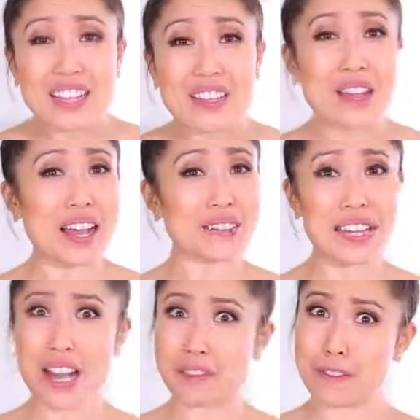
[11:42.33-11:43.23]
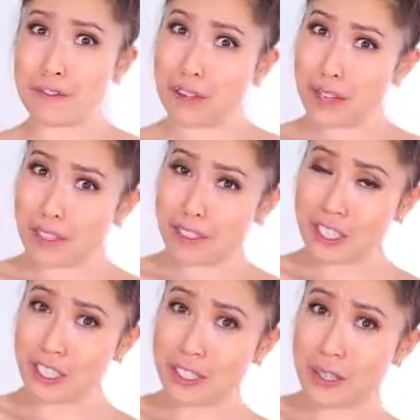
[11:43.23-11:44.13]
you have to have a photo
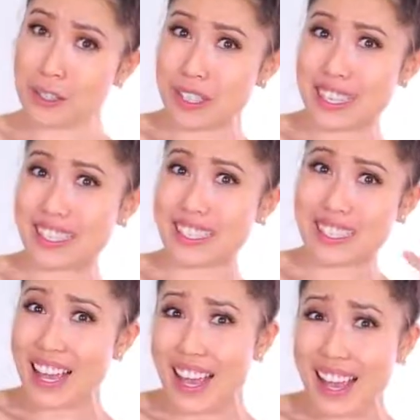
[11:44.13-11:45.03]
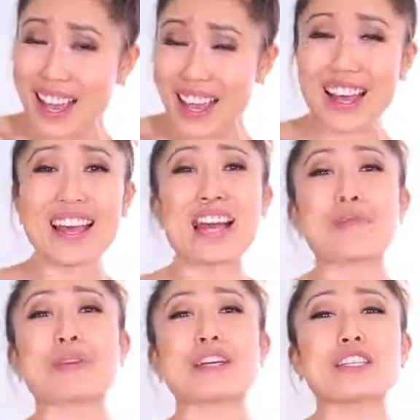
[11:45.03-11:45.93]
shoot, duh,
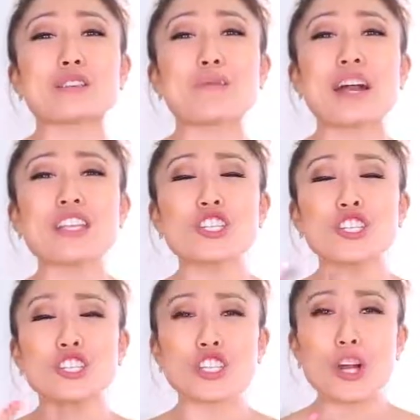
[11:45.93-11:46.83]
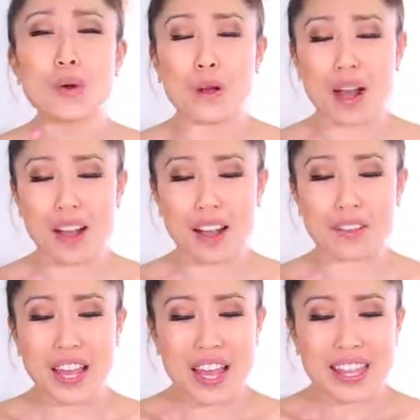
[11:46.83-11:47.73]
because you want to show
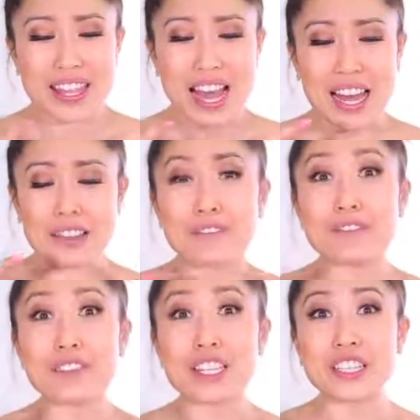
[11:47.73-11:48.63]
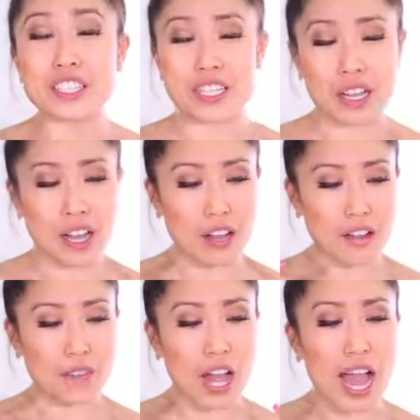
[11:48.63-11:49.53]
off that vision
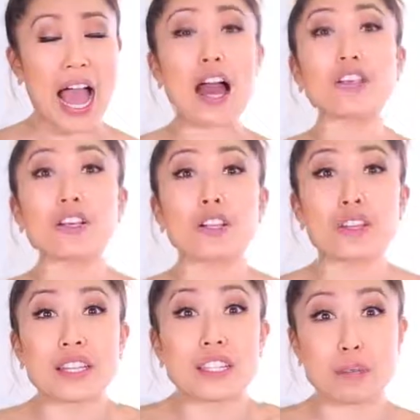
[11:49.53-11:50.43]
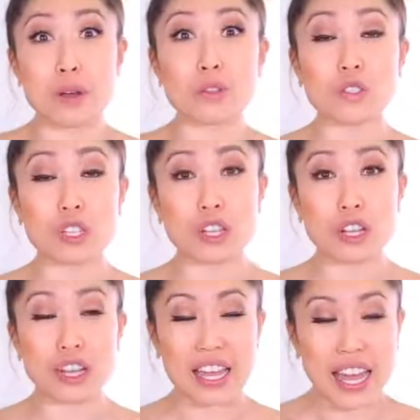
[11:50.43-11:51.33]
of how the clothing is supposed to
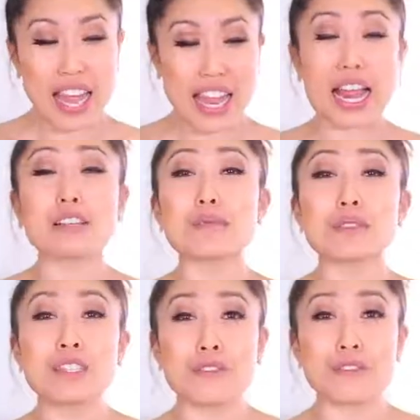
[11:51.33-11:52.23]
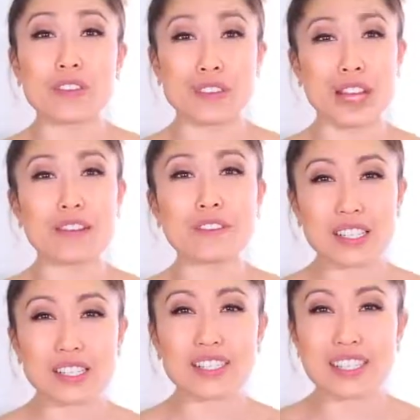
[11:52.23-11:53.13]
look and how it's supposed to feel, that
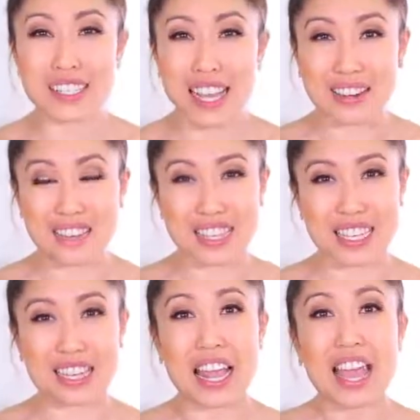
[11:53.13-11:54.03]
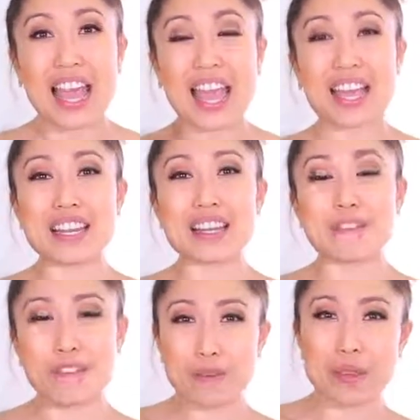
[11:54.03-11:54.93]
original design vision.
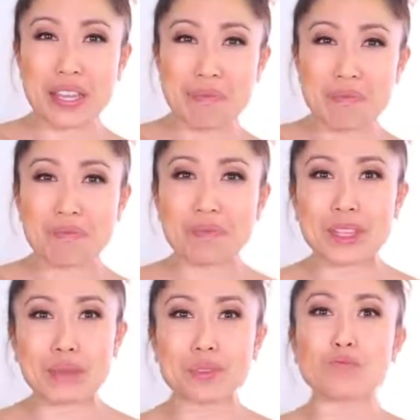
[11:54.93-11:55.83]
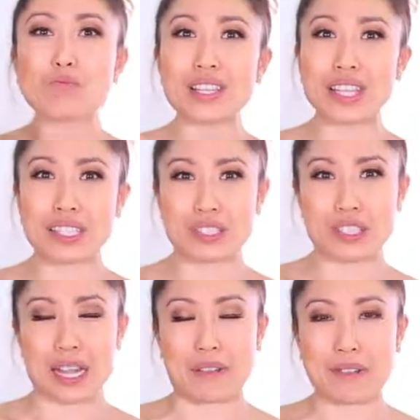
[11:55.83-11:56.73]
And for me, this was really
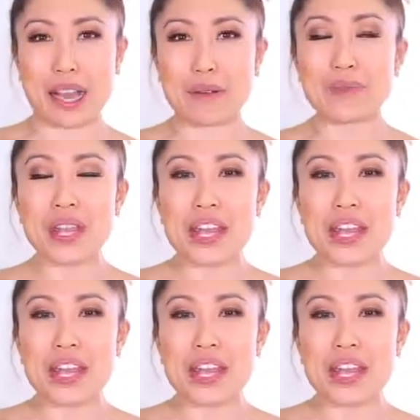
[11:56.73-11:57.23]
interesting, okay?